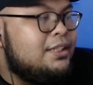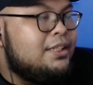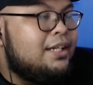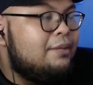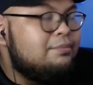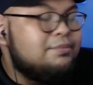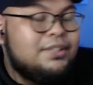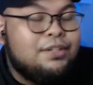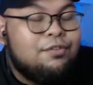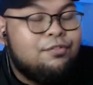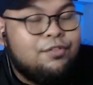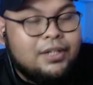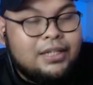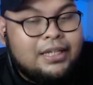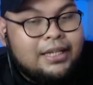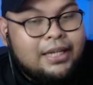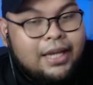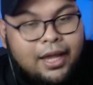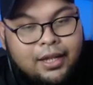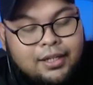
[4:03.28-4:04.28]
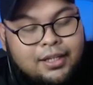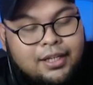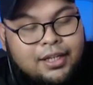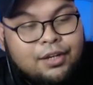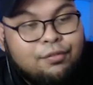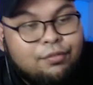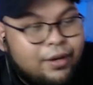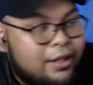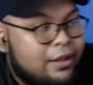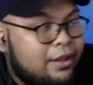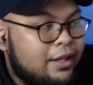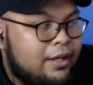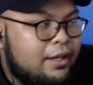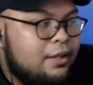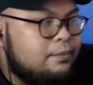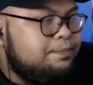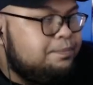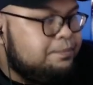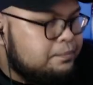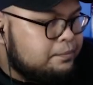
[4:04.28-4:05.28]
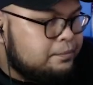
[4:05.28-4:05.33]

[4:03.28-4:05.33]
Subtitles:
comes in really handy right there.